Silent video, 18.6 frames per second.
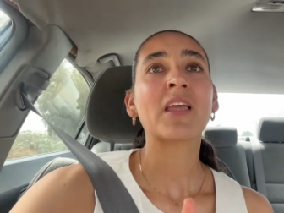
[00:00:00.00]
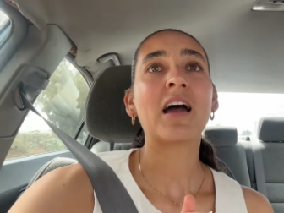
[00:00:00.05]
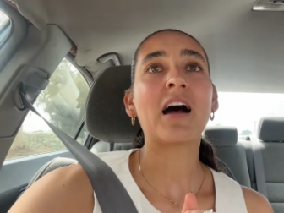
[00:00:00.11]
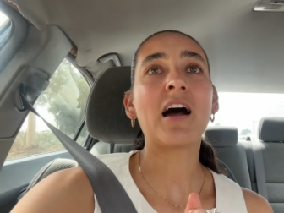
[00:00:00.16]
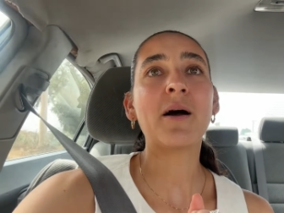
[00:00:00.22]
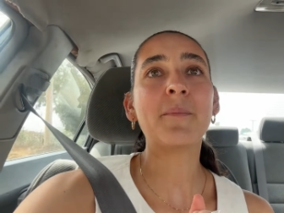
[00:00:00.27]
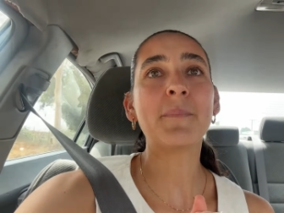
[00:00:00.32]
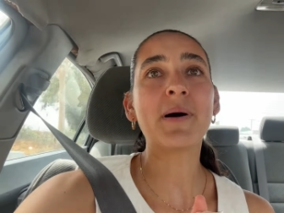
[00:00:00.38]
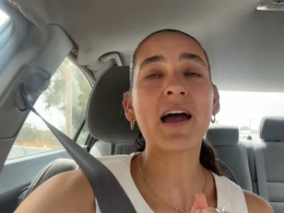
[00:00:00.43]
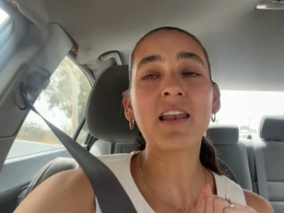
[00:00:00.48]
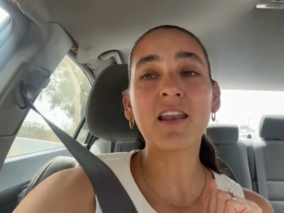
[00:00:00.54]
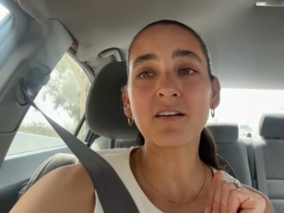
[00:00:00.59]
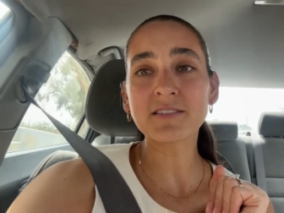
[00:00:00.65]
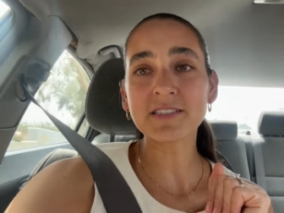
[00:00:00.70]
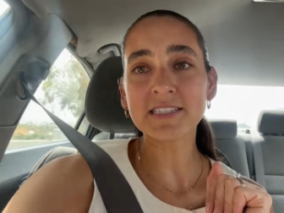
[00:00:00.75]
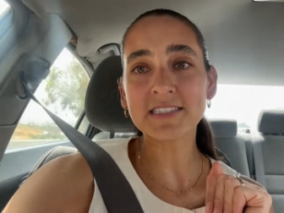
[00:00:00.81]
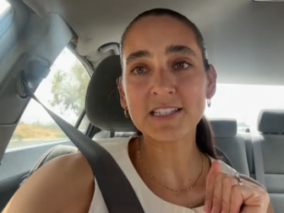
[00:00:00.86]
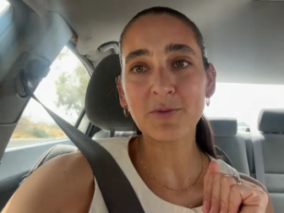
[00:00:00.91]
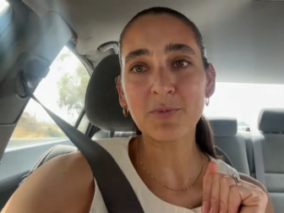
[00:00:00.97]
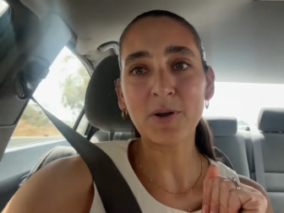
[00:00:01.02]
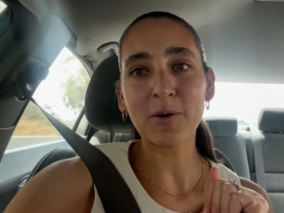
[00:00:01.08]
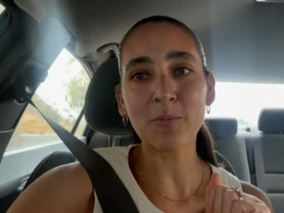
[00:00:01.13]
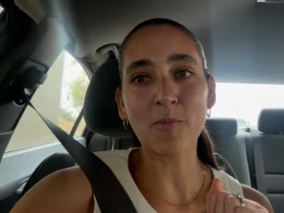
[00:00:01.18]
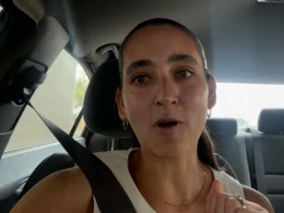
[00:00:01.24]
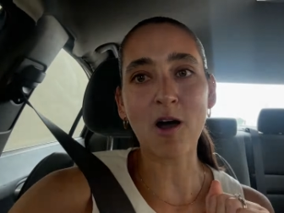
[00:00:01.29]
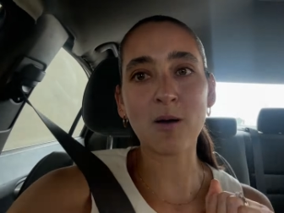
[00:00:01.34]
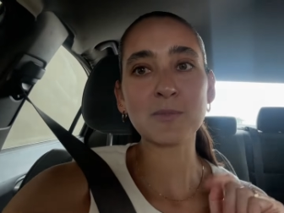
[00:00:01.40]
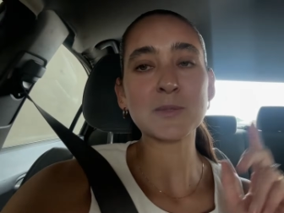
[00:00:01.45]
um, I love to see when
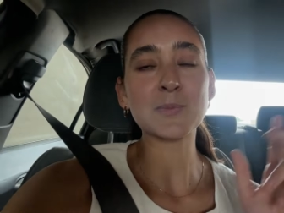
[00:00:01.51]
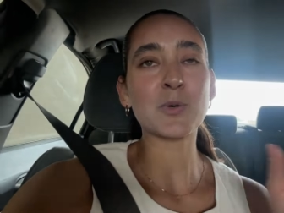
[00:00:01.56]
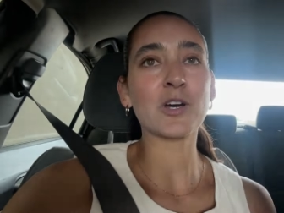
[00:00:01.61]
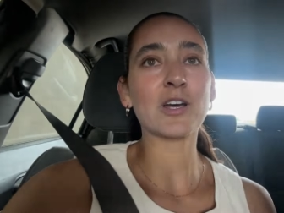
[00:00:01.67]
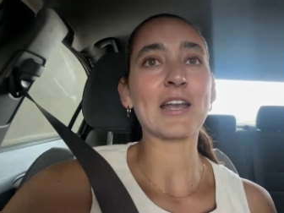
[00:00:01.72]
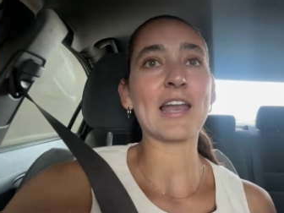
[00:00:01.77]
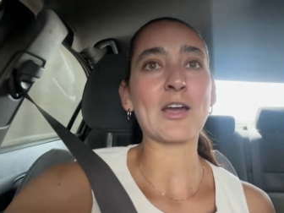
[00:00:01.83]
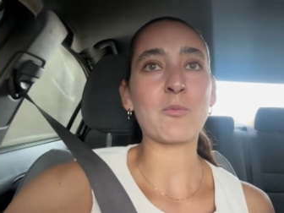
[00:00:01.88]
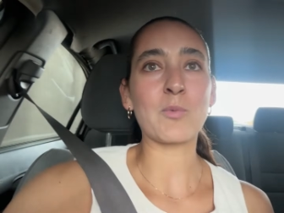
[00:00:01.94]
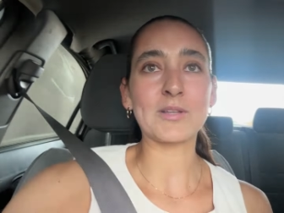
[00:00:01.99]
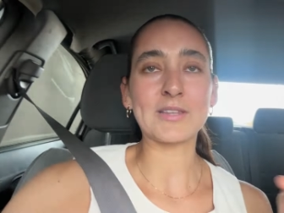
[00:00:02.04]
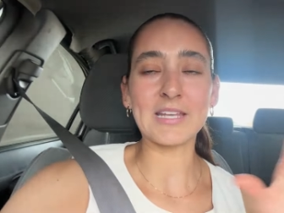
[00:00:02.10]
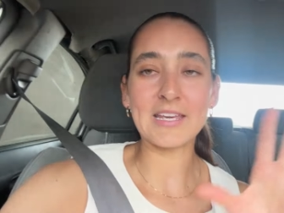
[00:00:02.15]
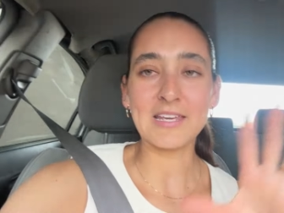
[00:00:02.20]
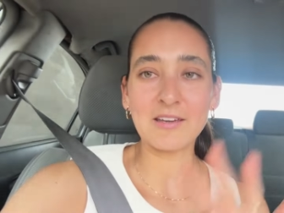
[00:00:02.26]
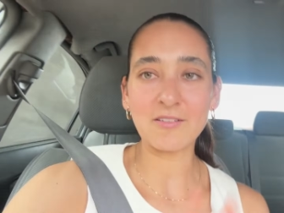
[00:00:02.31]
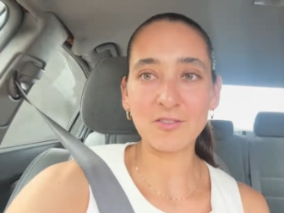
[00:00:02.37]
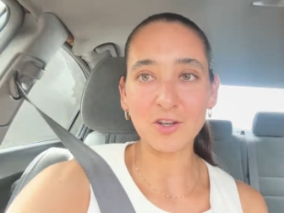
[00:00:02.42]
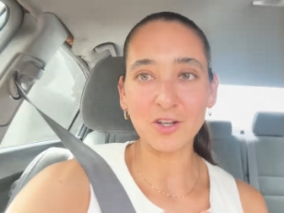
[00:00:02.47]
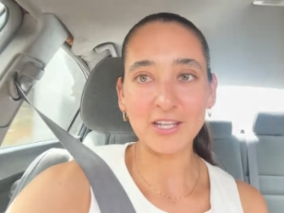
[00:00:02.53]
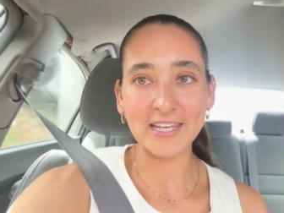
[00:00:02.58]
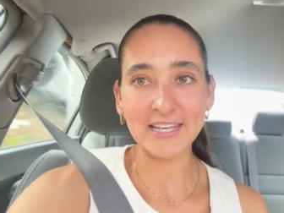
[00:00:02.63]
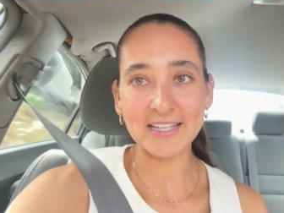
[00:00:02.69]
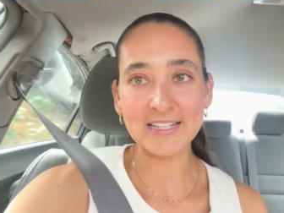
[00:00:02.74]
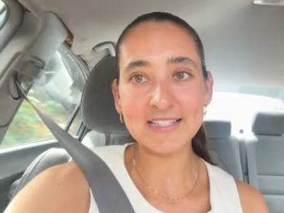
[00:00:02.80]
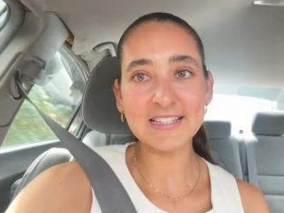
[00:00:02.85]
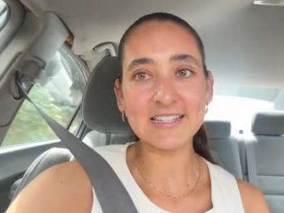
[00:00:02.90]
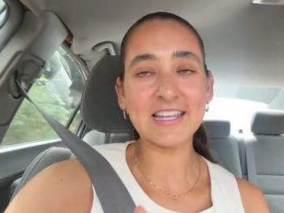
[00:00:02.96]
moms put like what they give their
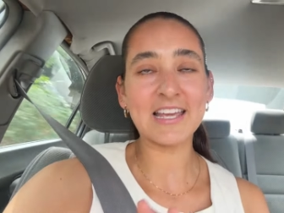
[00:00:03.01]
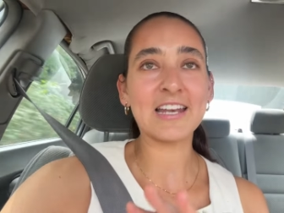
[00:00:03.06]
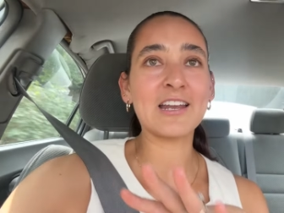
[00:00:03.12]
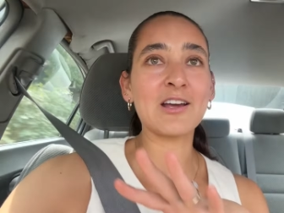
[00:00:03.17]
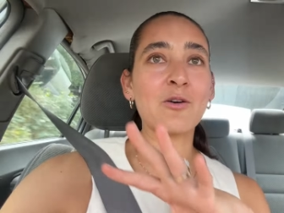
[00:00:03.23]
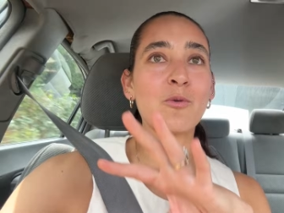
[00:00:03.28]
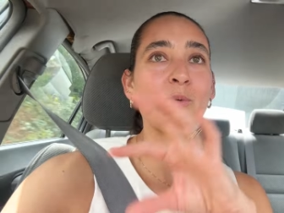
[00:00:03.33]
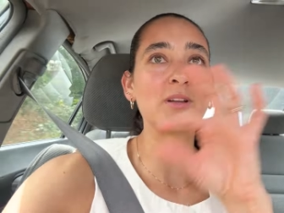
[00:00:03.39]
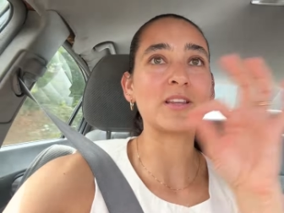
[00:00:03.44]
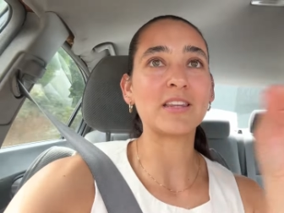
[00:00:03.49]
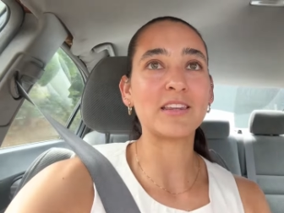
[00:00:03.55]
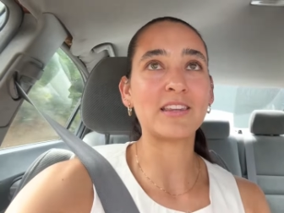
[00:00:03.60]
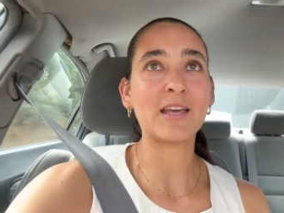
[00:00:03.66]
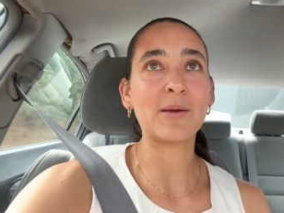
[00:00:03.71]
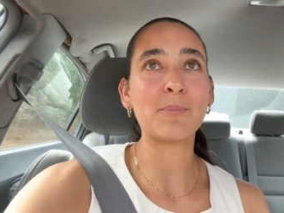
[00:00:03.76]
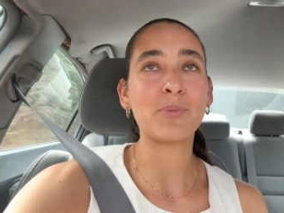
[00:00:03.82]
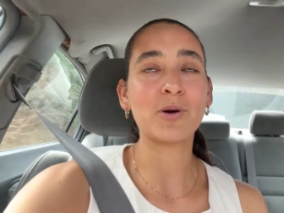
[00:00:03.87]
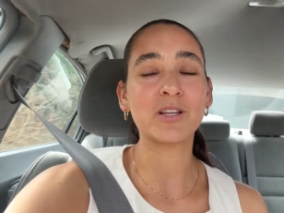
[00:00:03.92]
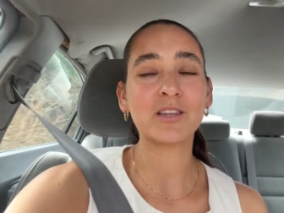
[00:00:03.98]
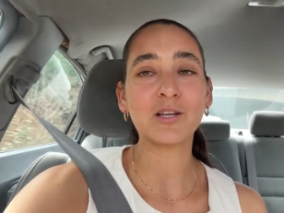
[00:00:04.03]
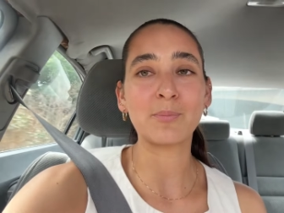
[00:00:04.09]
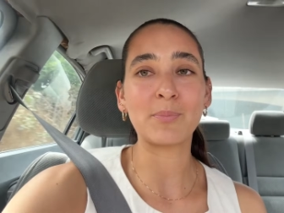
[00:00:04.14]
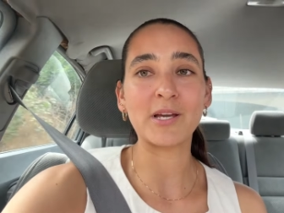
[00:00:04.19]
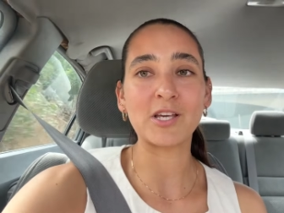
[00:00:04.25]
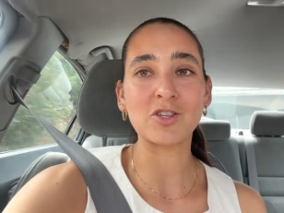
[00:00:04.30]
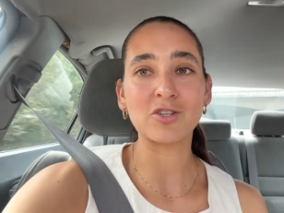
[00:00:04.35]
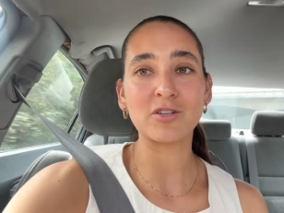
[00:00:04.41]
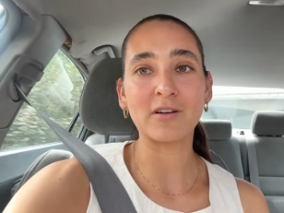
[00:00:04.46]
kids and then what they put their
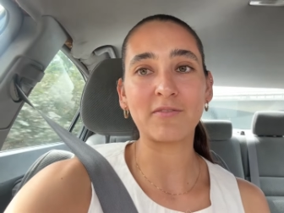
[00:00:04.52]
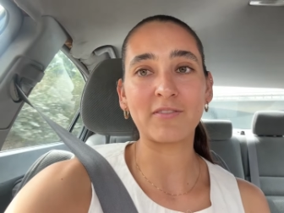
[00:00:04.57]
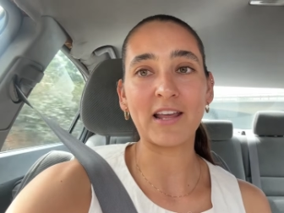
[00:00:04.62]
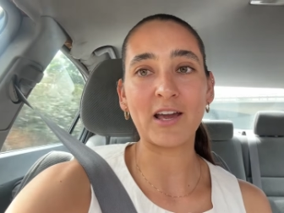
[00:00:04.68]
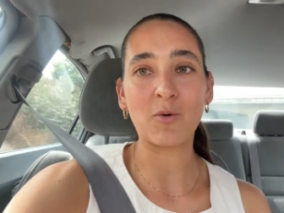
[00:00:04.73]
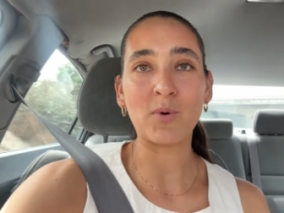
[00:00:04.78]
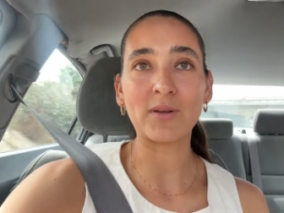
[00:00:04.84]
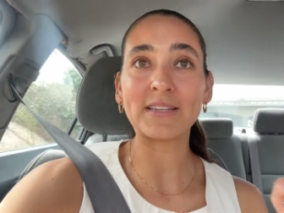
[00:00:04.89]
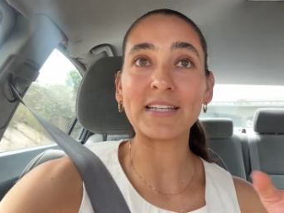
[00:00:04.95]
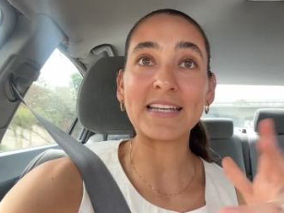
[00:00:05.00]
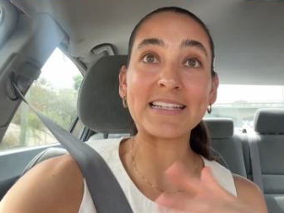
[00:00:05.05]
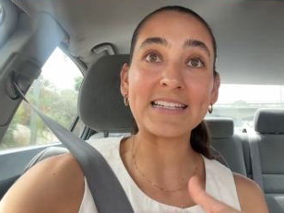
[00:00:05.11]
picture of like what they